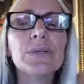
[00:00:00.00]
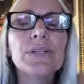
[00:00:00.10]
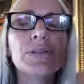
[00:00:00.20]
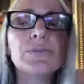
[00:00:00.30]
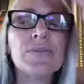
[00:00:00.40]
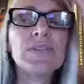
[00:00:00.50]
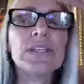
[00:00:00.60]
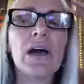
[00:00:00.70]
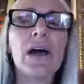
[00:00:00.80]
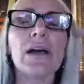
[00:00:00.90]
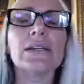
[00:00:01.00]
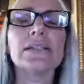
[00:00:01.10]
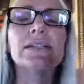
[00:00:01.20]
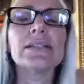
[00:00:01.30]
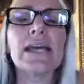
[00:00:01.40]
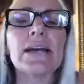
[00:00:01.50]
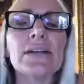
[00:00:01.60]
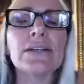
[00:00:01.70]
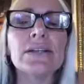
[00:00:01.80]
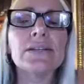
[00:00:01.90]
those movies on to
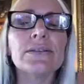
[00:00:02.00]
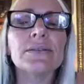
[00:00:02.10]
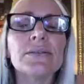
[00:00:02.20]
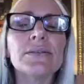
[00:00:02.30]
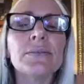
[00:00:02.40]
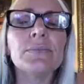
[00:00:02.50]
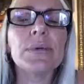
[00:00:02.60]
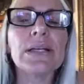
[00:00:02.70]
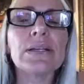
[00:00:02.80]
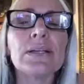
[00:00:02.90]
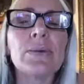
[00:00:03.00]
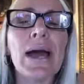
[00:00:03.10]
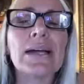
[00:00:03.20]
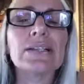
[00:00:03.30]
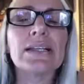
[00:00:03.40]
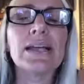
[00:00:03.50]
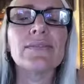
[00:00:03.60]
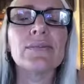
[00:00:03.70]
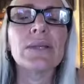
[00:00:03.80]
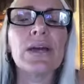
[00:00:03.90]
scare you, but you actually
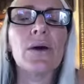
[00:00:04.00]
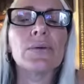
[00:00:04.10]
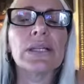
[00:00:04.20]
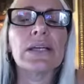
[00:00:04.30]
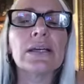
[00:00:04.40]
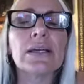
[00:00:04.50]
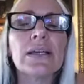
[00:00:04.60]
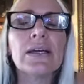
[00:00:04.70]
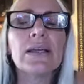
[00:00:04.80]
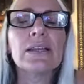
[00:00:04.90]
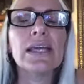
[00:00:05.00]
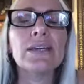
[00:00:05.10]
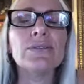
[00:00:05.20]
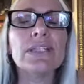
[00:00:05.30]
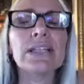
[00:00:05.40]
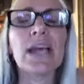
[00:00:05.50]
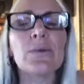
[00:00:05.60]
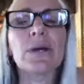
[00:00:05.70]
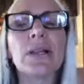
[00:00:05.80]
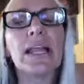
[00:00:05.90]
loved them. The only thing you didn't like
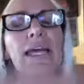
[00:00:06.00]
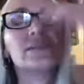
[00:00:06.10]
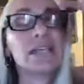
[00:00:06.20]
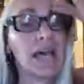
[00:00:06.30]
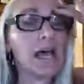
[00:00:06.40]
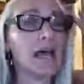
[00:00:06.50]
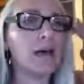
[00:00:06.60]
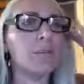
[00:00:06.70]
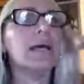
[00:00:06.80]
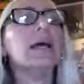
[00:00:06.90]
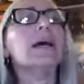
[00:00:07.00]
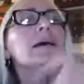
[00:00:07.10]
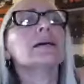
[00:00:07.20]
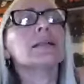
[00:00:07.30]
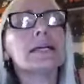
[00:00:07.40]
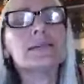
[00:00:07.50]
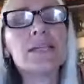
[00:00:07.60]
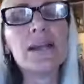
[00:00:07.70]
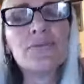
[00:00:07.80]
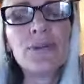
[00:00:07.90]
were clowns. Clowns
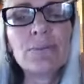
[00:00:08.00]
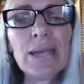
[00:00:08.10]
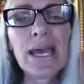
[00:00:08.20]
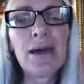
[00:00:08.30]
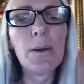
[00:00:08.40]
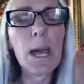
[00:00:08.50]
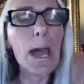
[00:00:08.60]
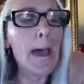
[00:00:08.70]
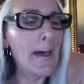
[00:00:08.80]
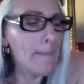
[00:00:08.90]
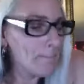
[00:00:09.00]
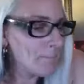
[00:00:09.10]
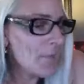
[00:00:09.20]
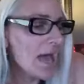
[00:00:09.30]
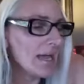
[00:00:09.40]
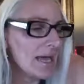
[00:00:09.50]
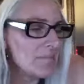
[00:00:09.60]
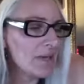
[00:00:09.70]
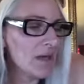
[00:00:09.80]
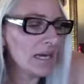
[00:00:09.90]
kind of freak me out. I gotta
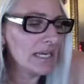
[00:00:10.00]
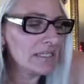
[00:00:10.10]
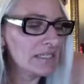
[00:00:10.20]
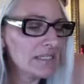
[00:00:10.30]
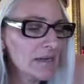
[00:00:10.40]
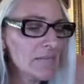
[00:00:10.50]
be honest.